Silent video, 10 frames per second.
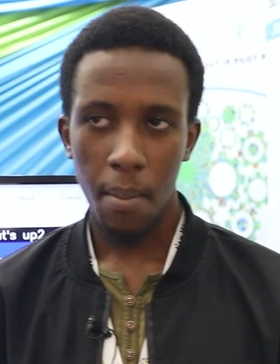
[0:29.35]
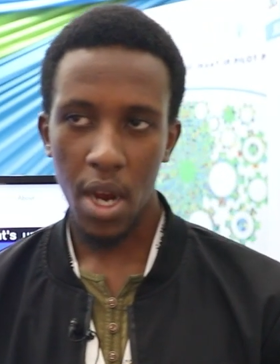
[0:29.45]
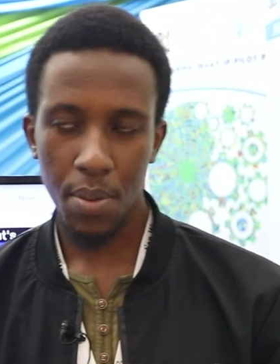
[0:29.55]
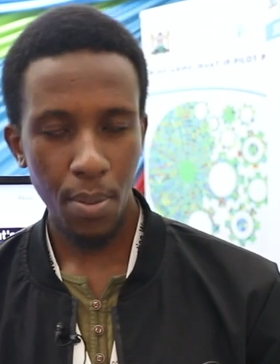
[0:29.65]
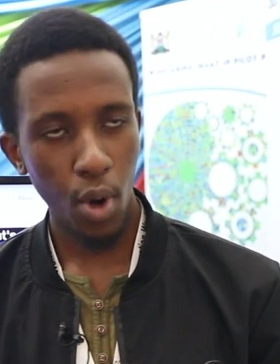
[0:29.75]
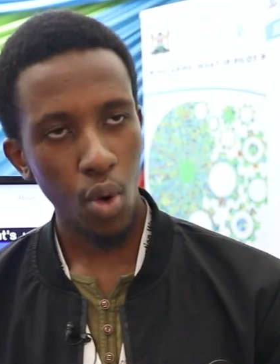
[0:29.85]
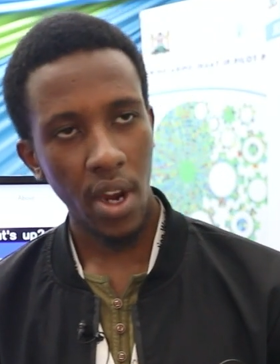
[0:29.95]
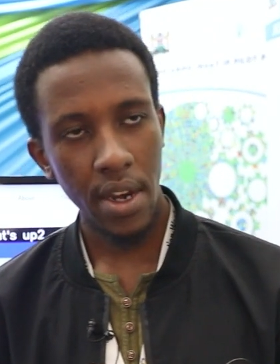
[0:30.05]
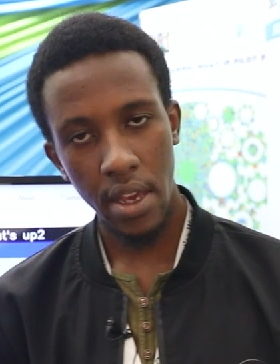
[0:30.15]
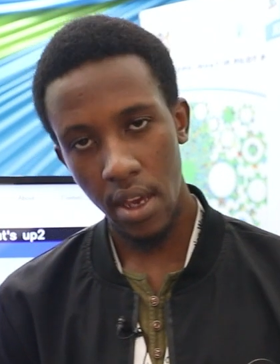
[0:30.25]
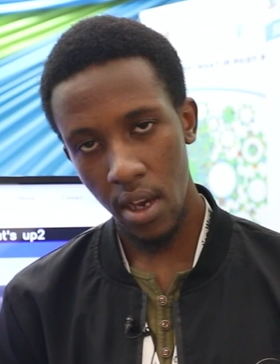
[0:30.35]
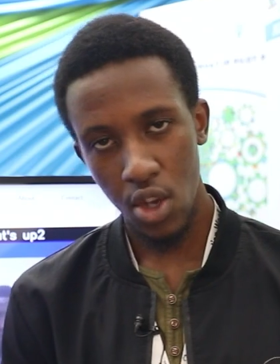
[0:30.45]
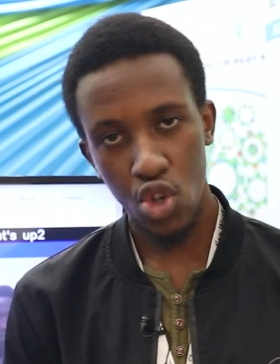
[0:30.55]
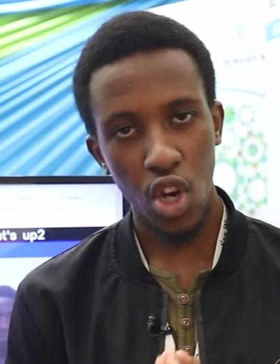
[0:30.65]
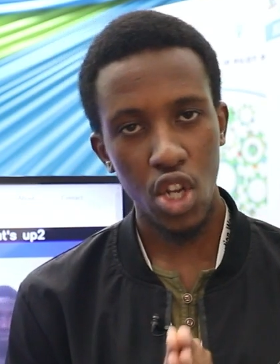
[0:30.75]
But people who can hear
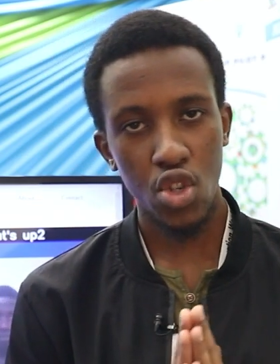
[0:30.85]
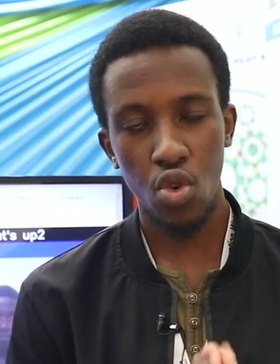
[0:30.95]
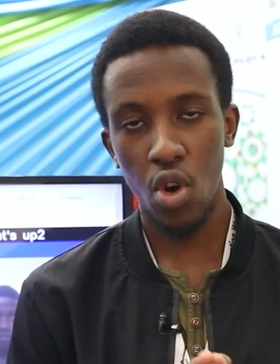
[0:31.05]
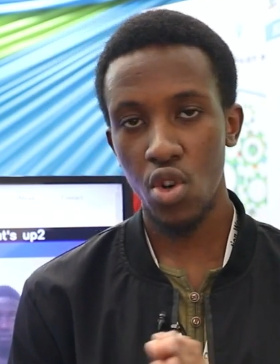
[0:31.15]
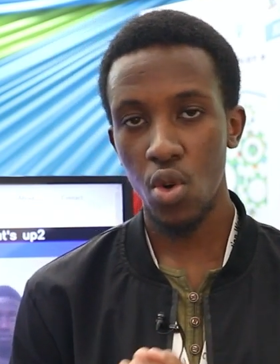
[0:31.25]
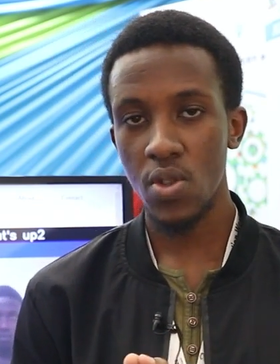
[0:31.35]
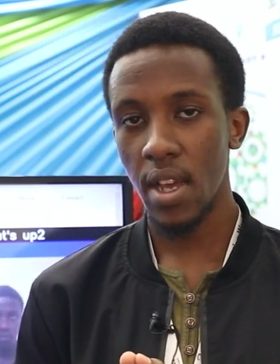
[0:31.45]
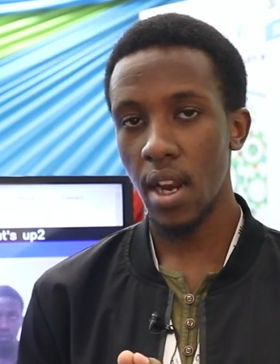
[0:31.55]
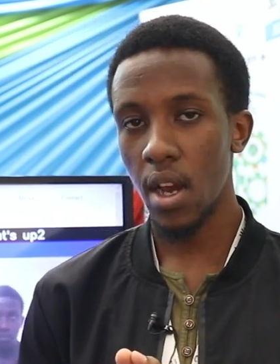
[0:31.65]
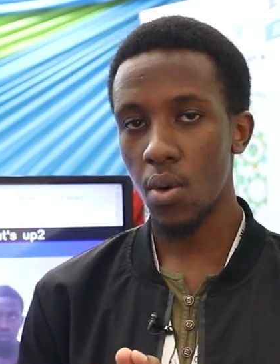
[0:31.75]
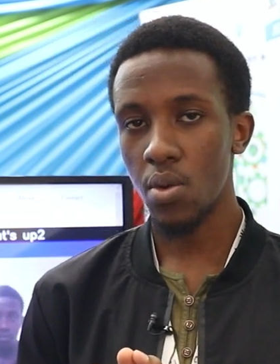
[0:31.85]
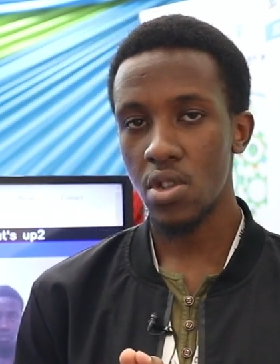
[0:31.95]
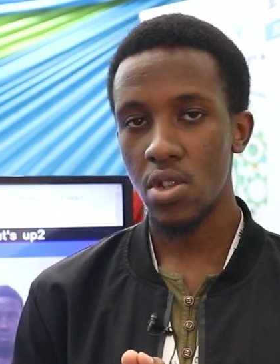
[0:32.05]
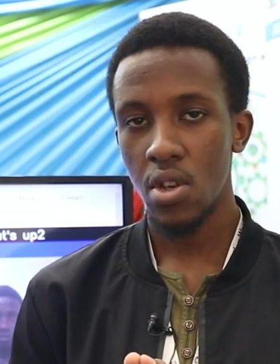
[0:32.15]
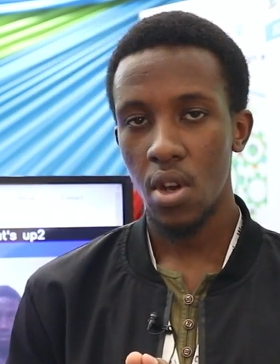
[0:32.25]
usually do not know sign
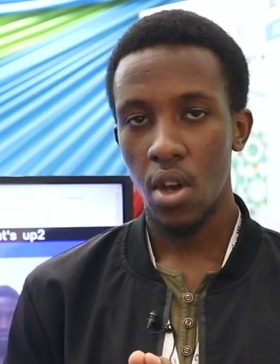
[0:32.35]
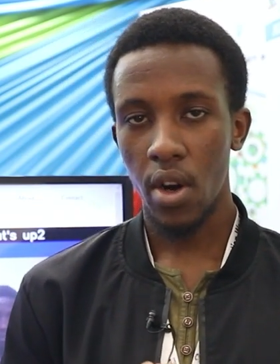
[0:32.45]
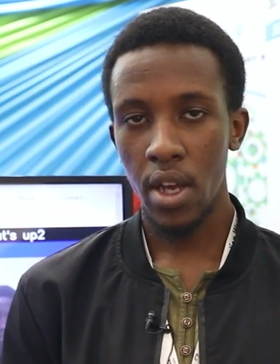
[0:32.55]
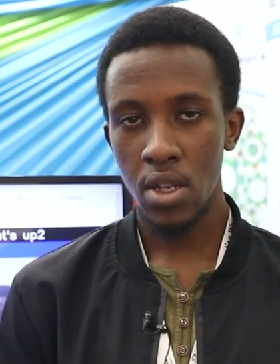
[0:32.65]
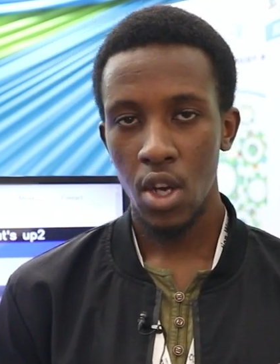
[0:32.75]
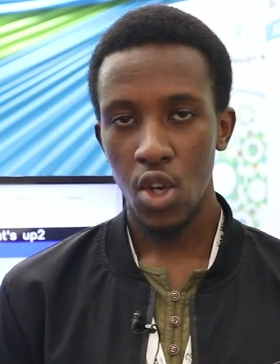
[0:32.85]
language, right?